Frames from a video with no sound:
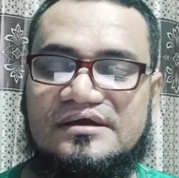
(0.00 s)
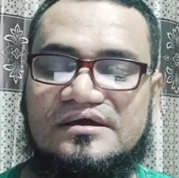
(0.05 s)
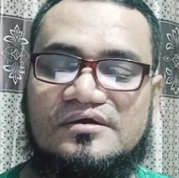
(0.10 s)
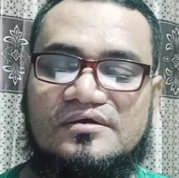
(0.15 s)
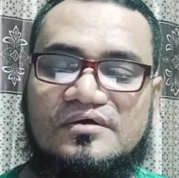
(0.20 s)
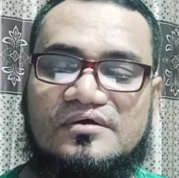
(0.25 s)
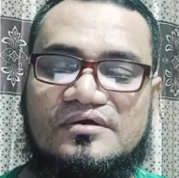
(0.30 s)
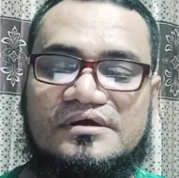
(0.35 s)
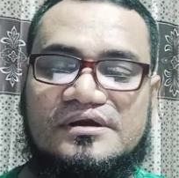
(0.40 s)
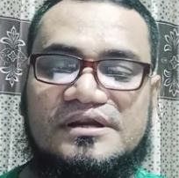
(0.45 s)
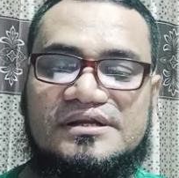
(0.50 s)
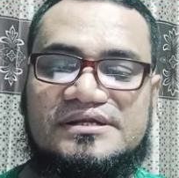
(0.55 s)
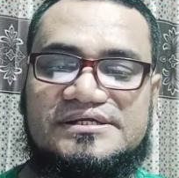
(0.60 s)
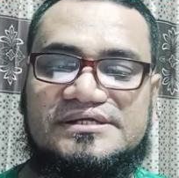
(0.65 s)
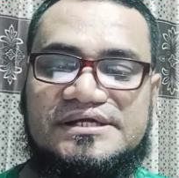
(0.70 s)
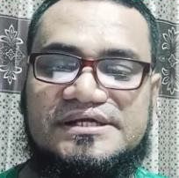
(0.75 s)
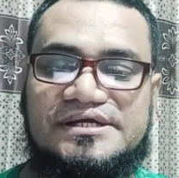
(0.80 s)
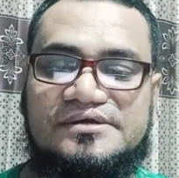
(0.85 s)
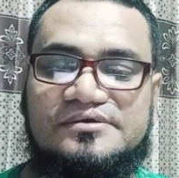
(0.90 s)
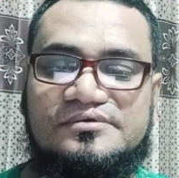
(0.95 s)
content
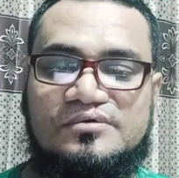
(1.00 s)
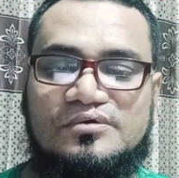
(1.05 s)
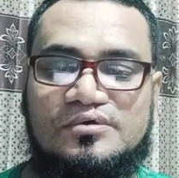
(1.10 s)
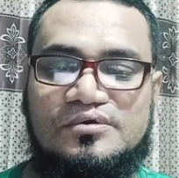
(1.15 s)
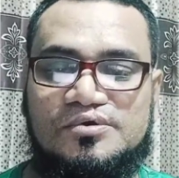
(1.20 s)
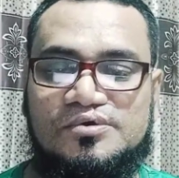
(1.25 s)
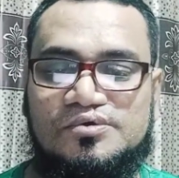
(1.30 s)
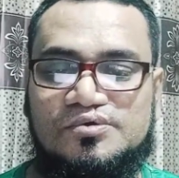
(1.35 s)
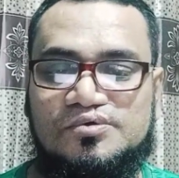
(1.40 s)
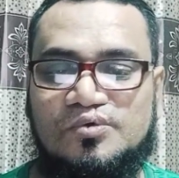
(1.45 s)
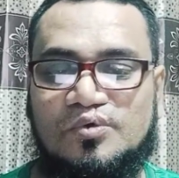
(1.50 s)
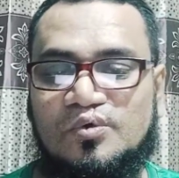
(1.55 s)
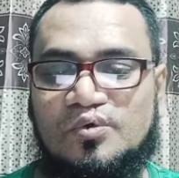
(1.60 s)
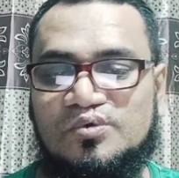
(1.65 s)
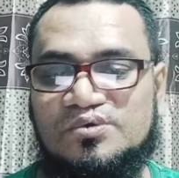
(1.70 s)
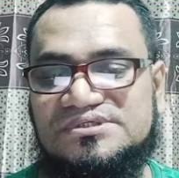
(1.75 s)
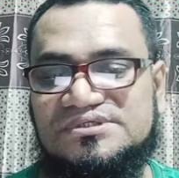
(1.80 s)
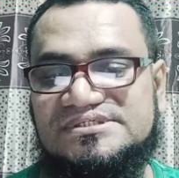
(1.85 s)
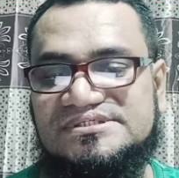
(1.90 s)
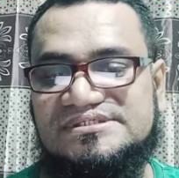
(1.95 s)
schedule
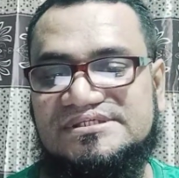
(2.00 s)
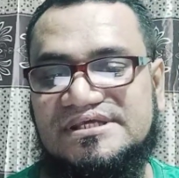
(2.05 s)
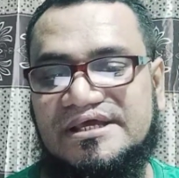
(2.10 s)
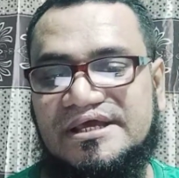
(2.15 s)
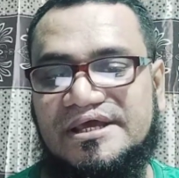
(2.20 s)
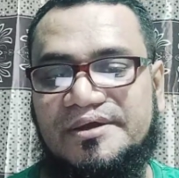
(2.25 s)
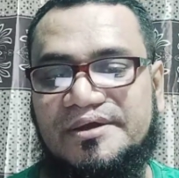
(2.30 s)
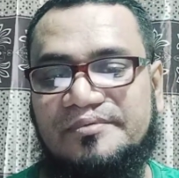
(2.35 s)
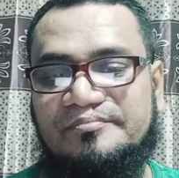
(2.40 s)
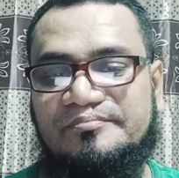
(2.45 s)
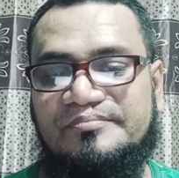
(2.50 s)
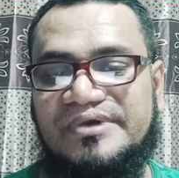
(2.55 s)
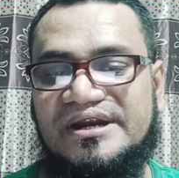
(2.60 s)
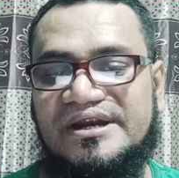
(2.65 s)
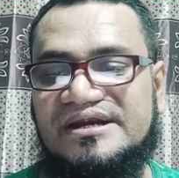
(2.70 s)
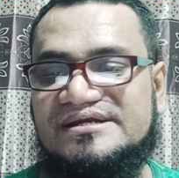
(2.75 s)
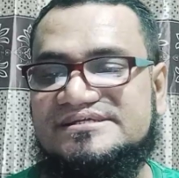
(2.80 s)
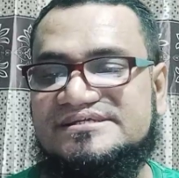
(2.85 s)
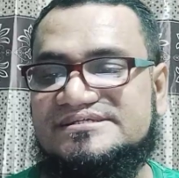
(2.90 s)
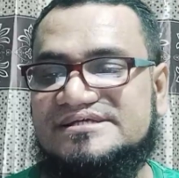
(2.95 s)
tools
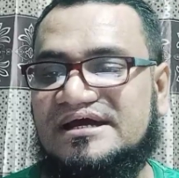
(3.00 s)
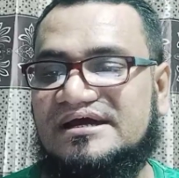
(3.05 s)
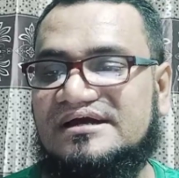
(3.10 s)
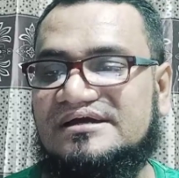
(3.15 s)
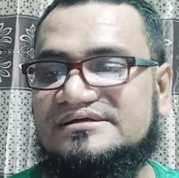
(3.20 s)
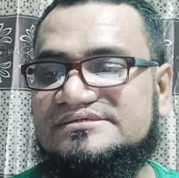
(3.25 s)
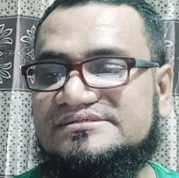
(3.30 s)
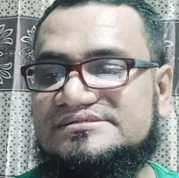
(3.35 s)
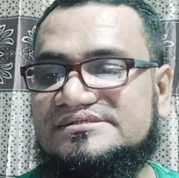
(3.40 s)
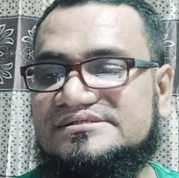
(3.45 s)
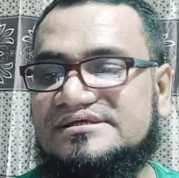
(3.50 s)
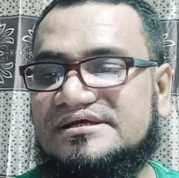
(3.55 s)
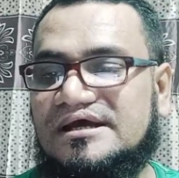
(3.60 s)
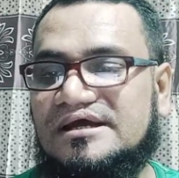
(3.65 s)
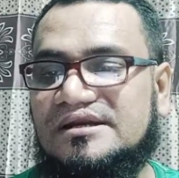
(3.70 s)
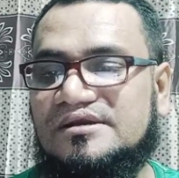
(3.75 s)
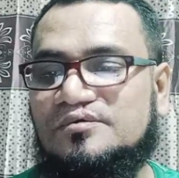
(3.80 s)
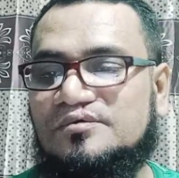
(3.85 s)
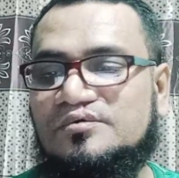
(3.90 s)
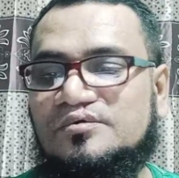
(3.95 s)
print search
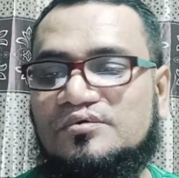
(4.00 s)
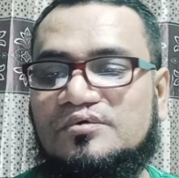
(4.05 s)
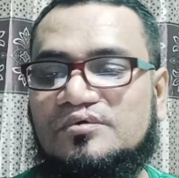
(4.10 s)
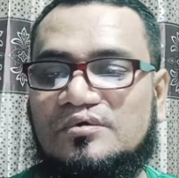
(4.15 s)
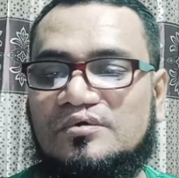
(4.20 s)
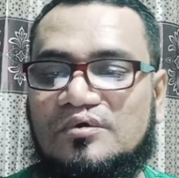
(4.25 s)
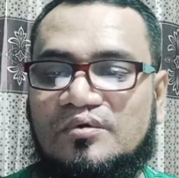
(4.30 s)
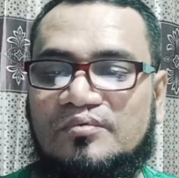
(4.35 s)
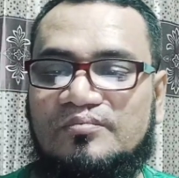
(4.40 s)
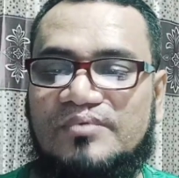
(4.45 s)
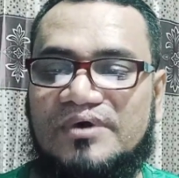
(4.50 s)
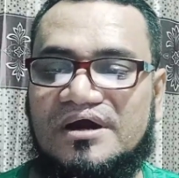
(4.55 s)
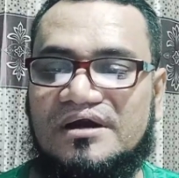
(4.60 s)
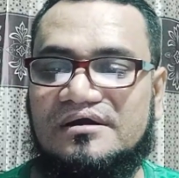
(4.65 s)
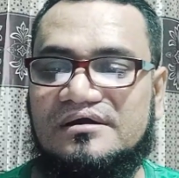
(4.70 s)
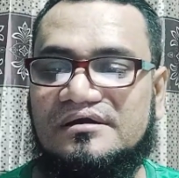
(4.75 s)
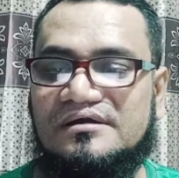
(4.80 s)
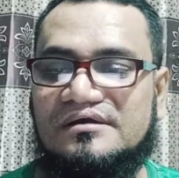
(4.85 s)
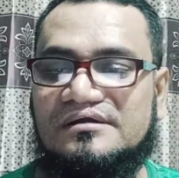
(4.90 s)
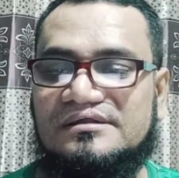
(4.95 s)
and Google over
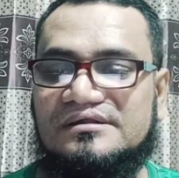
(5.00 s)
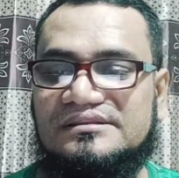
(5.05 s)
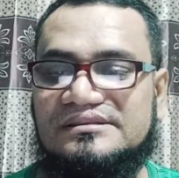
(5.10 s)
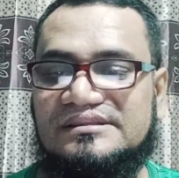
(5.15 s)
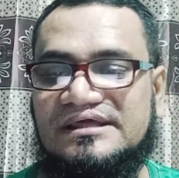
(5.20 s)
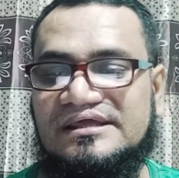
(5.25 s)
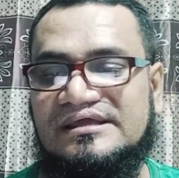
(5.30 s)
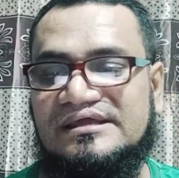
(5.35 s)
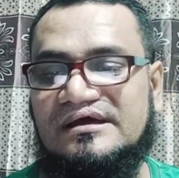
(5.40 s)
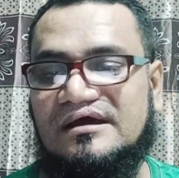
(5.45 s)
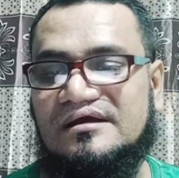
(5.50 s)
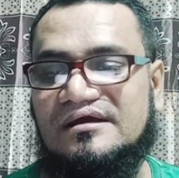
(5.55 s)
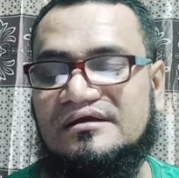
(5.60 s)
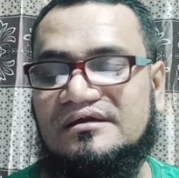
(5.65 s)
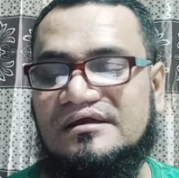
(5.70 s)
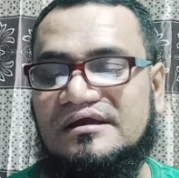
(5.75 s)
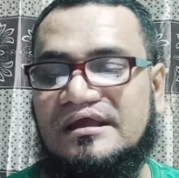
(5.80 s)
the year.